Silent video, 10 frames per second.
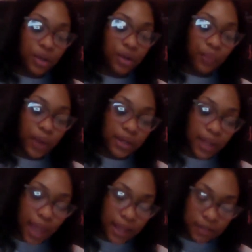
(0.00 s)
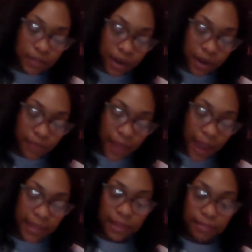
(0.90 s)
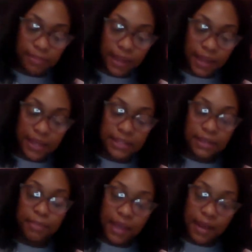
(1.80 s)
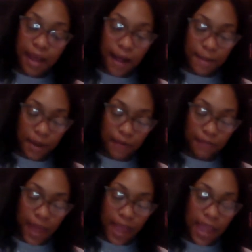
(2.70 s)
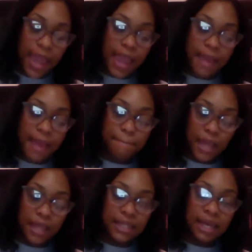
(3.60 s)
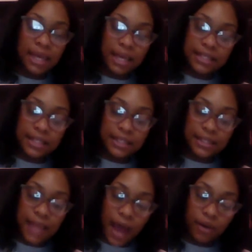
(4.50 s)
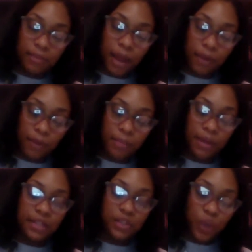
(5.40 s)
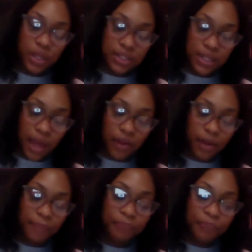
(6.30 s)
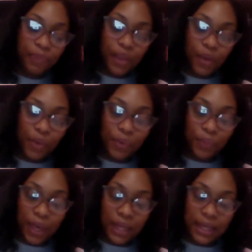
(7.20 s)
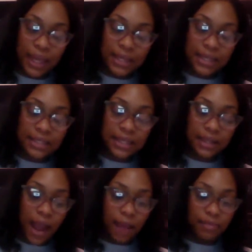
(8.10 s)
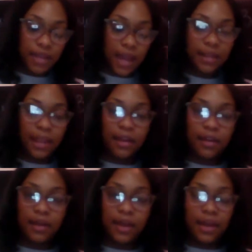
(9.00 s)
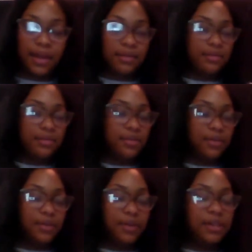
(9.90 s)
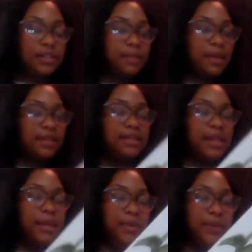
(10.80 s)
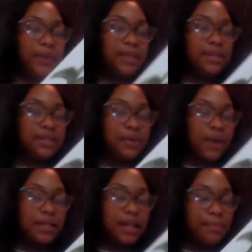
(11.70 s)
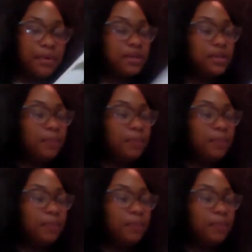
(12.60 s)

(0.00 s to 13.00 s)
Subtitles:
One kind of butterfly is a peacock butterfly. It makes a hissing sound by rubbing its wings together when it is alarmed, kind of like a cricket. Crickets make the same noise, the grasshoppers.